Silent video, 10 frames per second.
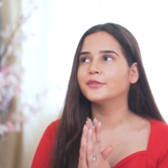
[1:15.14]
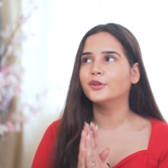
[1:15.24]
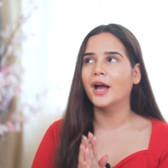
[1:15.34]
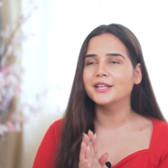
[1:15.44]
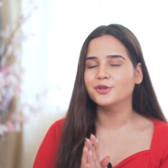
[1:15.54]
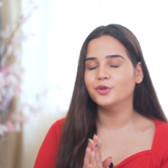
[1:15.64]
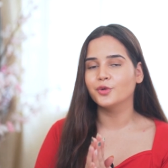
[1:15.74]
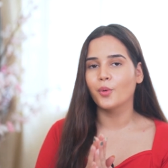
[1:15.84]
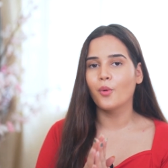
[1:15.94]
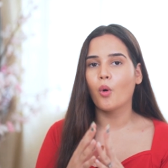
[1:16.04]
If you guys don't
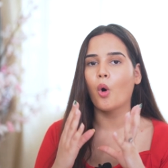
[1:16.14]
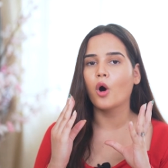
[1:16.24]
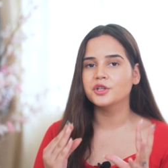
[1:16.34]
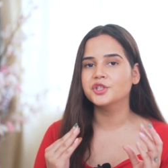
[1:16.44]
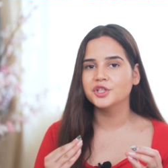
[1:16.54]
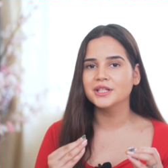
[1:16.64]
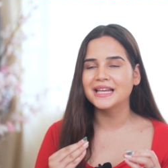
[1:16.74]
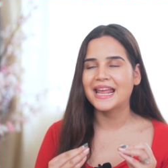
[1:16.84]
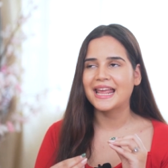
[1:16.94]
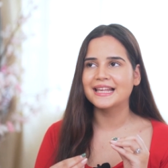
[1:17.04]
know,
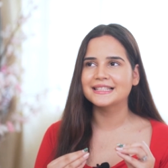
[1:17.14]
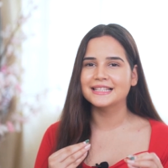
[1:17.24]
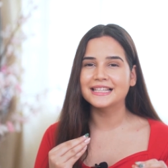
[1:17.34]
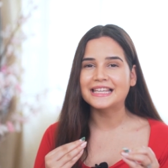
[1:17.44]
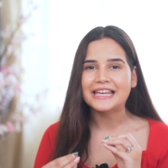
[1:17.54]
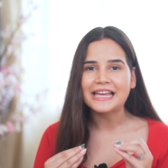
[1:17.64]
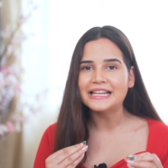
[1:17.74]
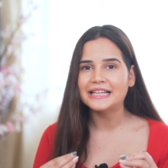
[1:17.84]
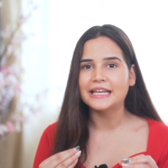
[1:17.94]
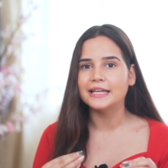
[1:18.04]
oxygen is the key
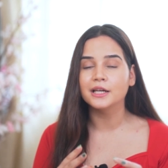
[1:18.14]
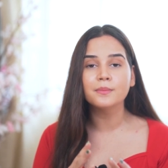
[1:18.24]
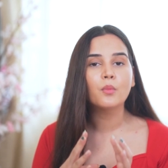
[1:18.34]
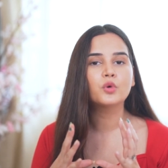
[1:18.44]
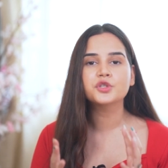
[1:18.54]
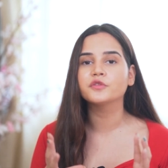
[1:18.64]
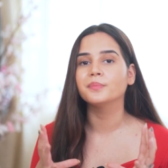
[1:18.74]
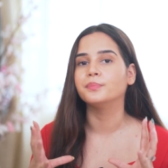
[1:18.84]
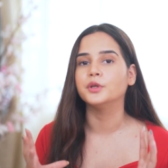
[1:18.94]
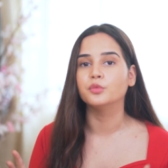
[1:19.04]
ingredient in most of the
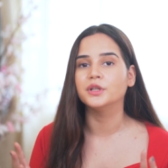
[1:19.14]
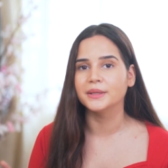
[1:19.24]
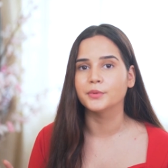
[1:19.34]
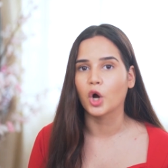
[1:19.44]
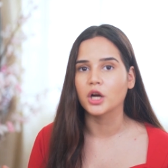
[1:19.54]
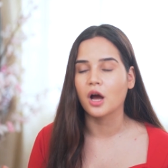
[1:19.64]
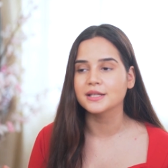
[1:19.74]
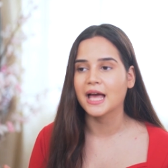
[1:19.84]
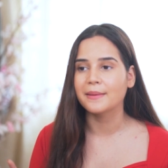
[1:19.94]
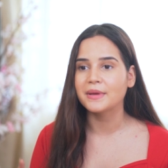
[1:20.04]
beauty
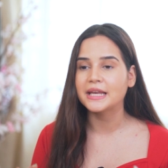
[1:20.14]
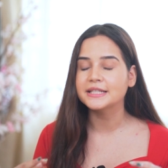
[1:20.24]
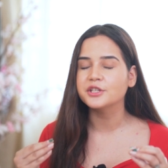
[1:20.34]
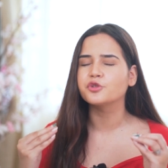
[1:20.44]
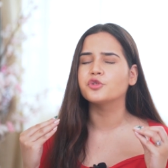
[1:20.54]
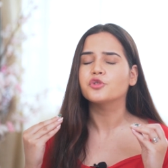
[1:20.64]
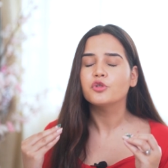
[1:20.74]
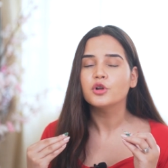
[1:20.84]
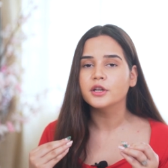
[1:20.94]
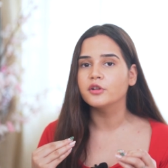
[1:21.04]
products. I mean, it's
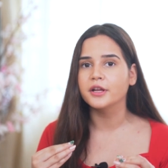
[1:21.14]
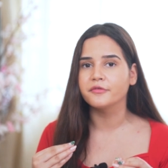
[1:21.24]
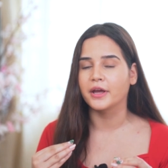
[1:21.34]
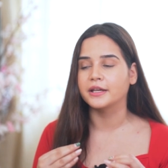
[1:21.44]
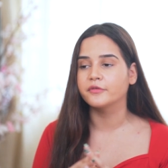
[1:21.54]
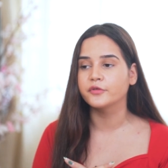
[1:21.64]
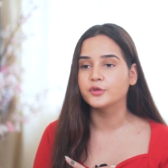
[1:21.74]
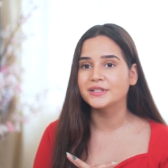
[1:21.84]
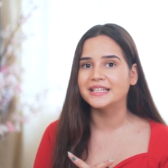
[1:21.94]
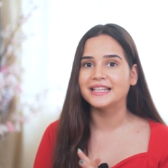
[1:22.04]
really, really effective. If
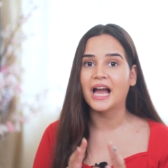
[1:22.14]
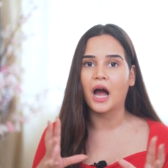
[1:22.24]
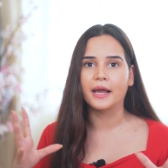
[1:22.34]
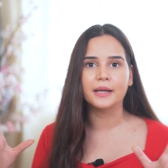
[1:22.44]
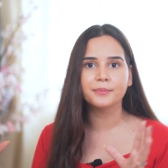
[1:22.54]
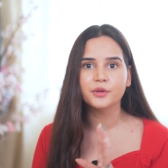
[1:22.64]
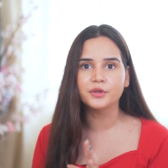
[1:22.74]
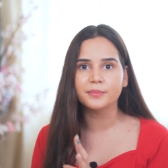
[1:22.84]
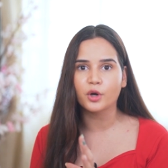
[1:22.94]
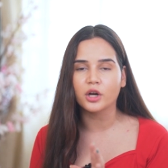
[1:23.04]
you see the high-end
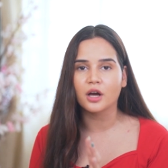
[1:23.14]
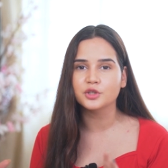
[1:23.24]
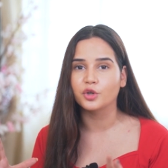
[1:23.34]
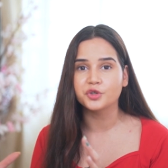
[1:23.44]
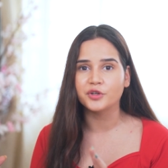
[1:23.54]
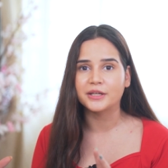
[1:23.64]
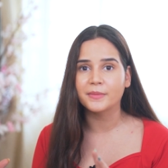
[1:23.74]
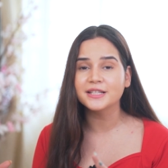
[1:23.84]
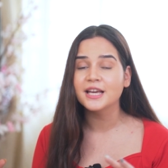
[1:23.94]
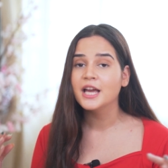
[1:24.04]
beauty products or
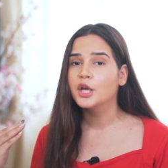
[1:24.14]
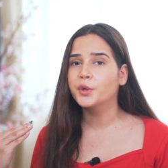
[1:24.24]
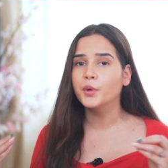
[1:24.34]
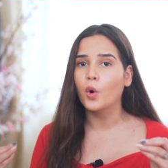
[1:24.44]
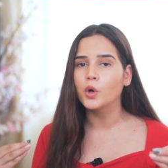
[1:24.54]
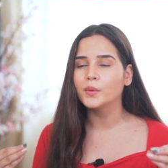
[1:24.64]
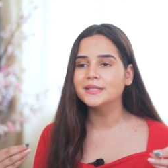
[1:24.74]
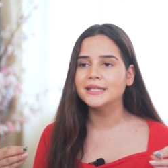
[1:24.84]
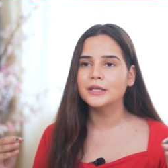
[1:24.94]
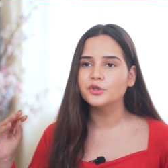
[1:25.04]
treatments, you'll
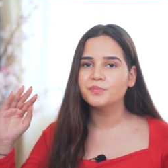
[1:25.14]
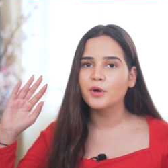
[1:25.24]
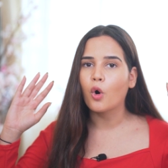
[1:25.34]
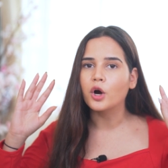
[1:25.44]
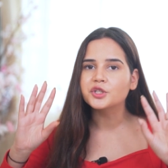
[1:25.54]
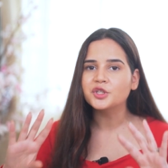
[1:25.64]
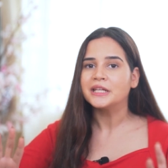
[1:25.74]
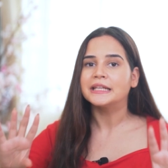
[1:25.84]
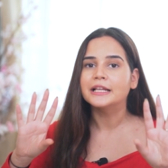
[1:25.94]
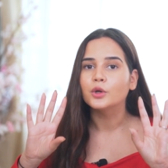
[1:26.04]
always see that oxygen
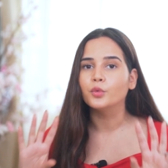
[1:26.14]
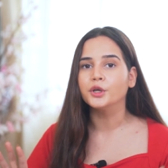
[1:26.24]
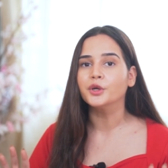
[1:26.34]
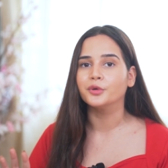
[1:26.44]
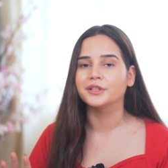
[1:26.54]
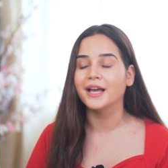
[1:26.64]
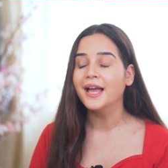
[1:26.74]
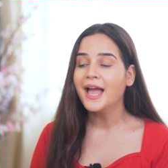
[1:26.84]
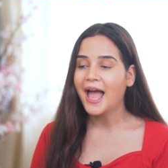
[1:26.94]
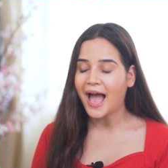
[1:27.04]
include you hota hai,
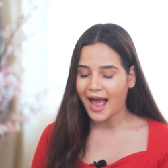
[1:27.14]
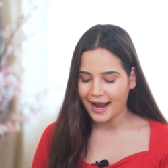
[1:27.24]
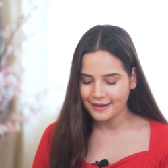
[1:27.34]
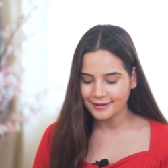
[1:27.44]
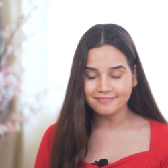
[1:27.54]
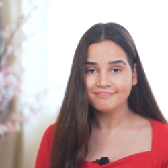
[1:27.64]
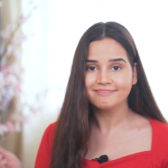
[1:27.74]
and